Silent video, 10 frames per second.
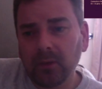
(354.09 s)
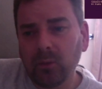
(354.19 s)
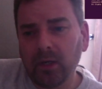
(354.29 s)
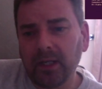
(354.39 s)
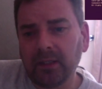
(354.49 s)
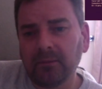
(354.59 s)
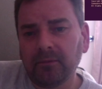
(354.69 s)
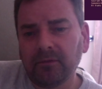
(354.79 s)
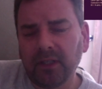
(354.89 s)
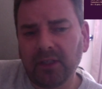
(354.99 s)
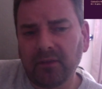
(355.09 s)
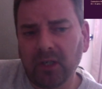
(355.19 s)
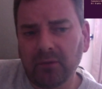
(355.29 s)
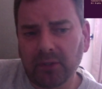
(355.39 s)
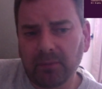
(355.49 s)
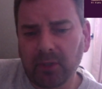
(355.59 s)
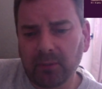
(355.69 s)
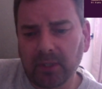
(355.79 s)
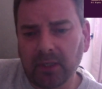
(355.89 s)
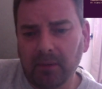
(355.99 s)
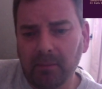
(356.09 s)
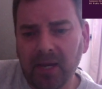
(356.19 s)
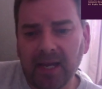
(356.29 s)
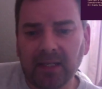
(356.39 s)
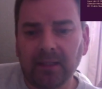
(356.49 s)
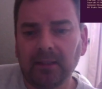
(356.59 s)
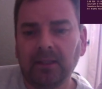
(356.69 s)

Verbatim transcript: when Phase five was supposed to be coming back.